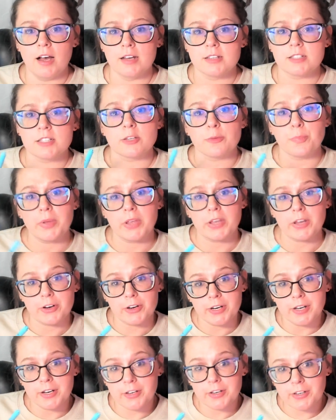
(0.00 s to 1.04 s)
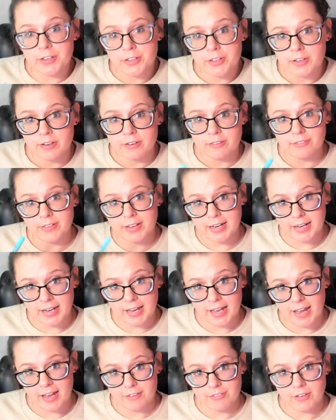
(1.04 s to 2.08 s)
superior vena
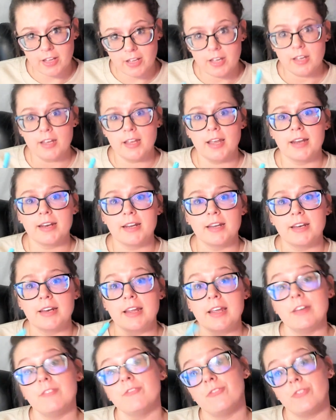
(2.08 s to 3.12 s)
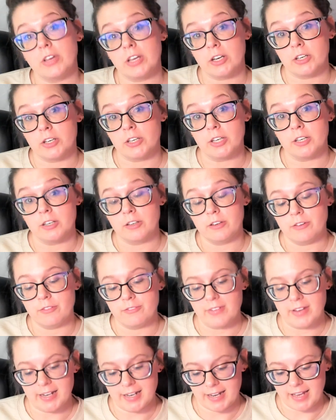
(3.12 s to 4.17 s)
cava and an inferior
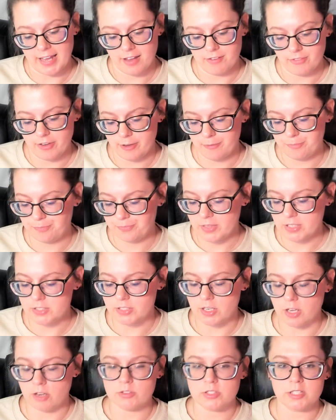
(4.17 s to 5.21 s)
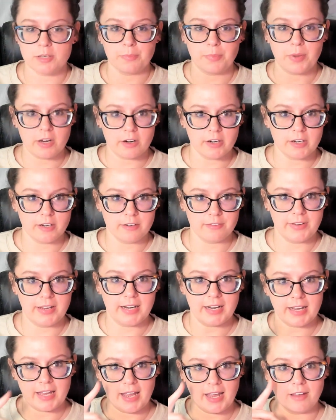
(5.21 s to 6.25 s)
vena cava. So superior
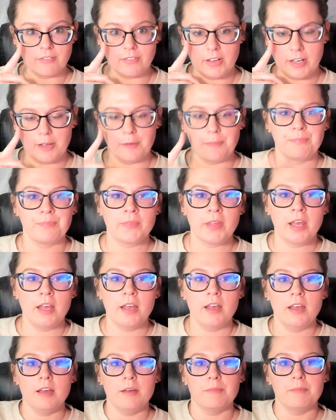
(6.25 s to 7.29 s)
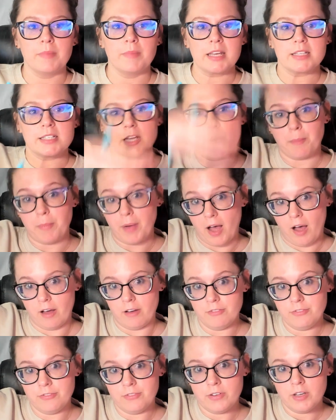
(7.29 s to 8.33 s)
vena cava means
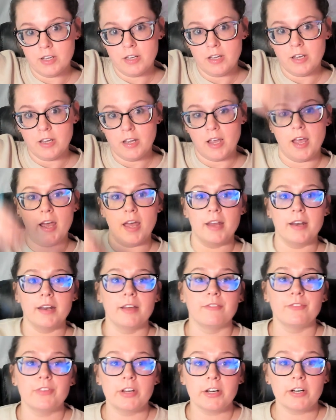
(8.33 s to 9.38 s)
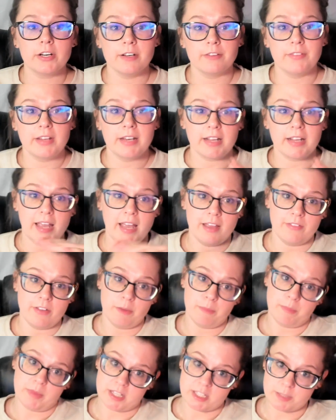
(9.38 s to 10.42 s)
above, and inferior vena cava
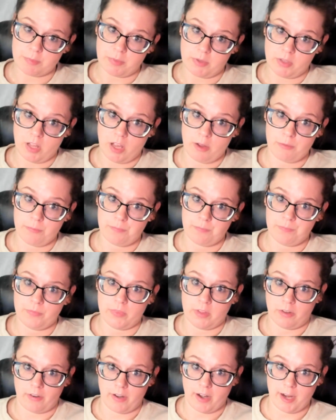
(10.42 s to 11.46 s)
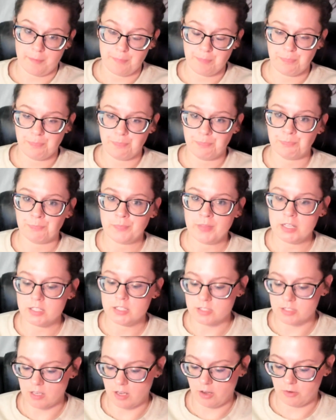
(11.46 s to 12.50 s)
means below. All right.
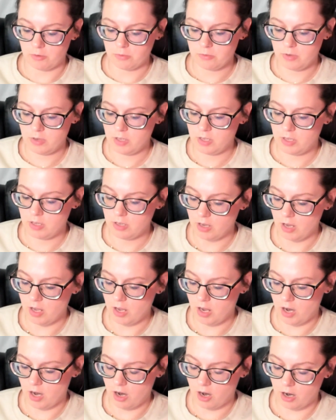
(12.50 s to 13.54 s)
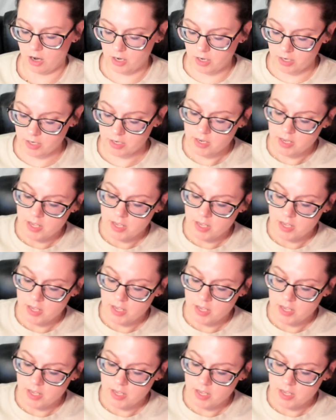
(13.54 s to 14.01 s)
So our